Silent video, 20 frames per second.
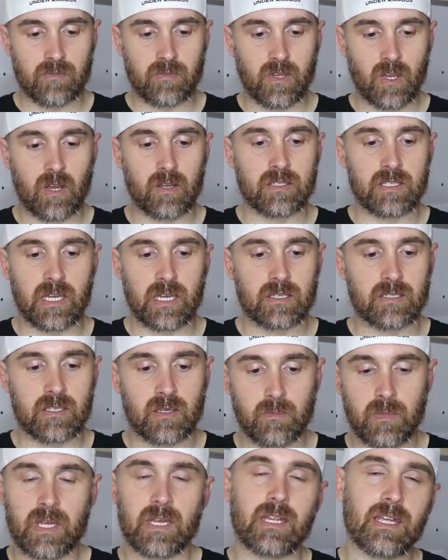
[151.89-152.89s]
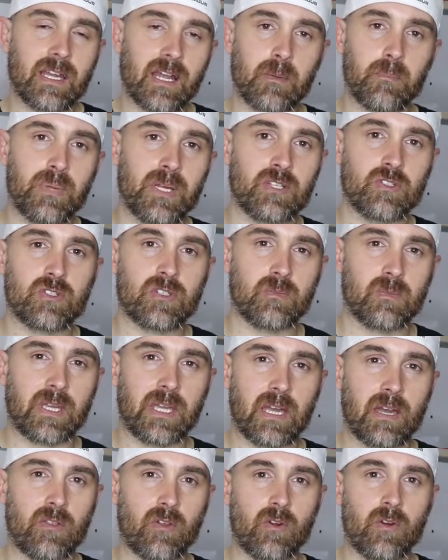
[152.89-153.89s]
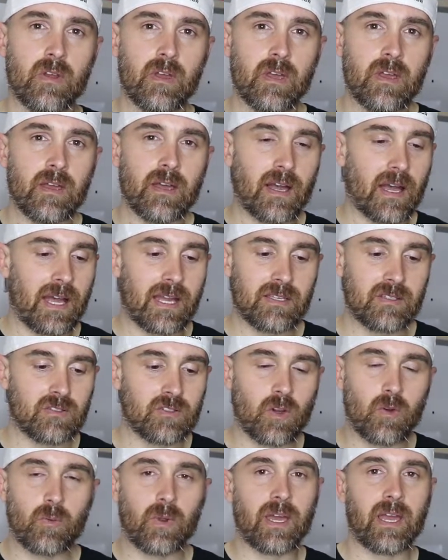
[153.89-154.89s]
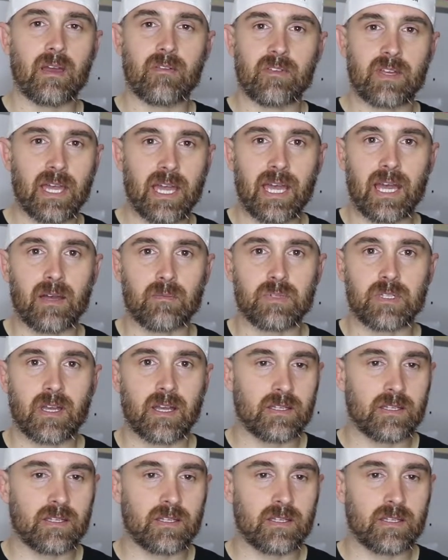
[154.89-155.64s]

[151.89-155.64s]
contact cement and I pinched them together, I don't have gaps.